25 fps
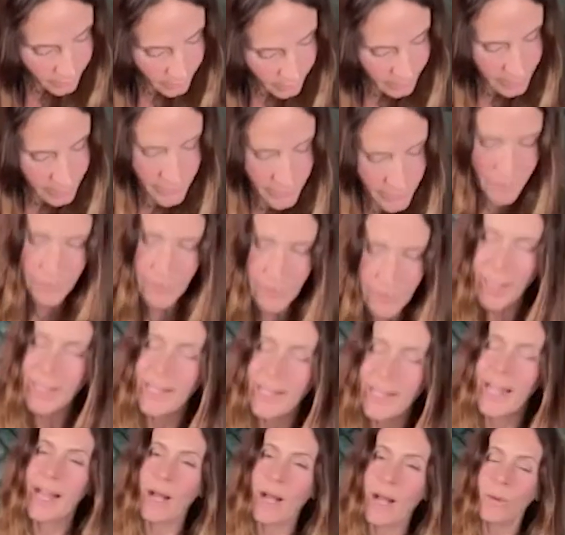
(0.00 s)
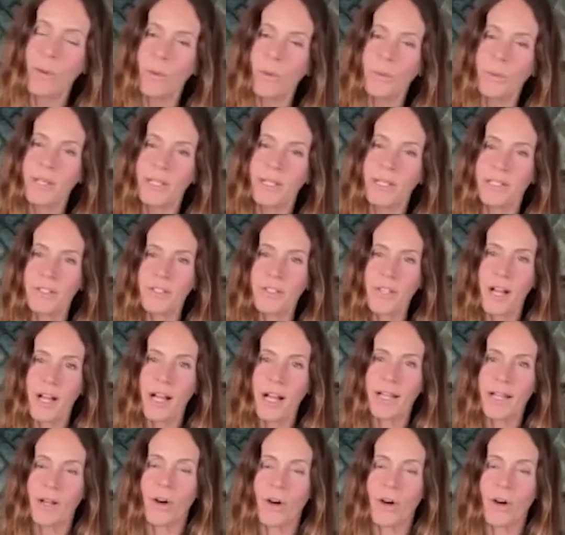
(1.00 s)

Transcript: I thought, God, how are we going to tie